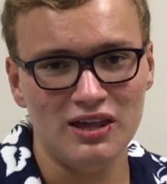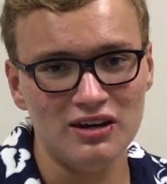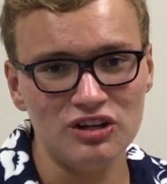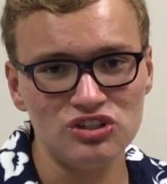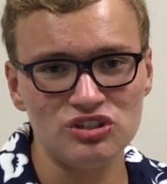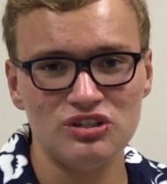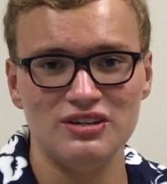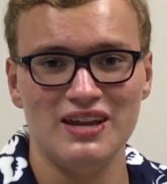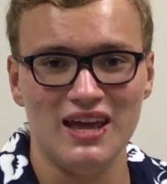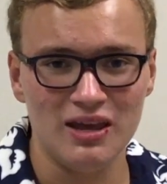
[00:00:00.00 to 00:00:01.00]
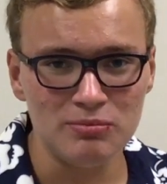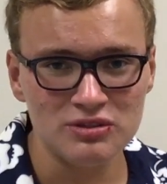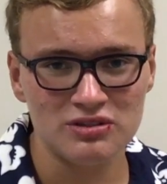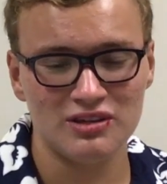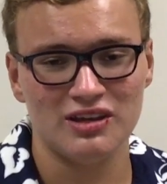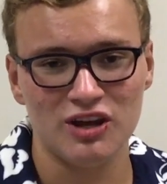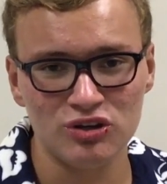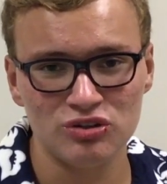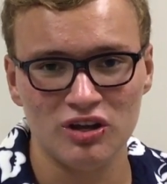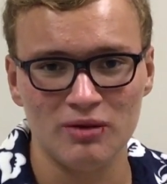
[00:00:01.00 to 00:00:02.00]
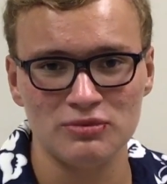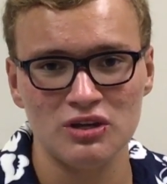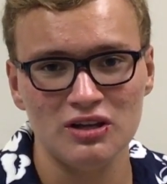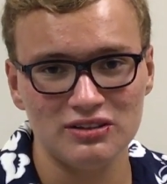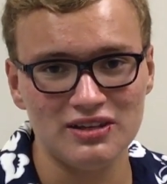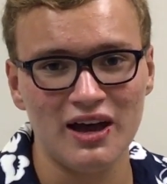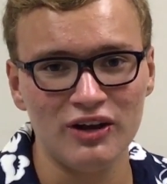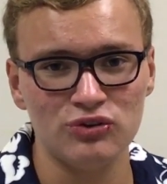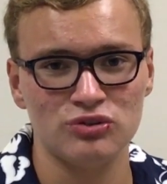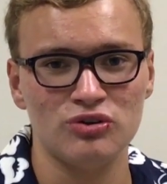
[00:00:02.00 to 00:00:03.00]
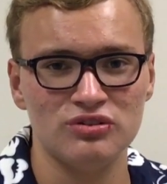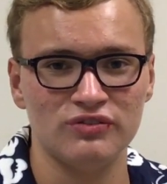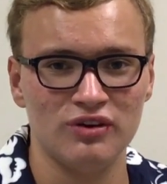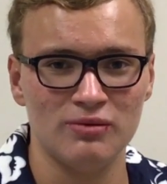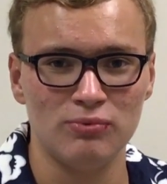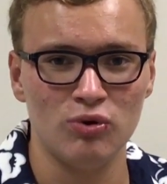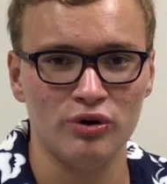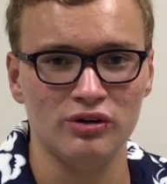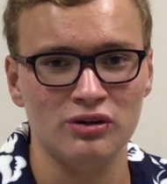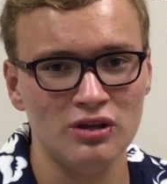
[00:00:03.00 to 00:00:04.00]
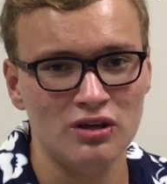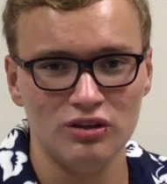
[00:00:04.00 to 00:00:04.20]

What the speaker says: In addition to names and character names, titles are also very important.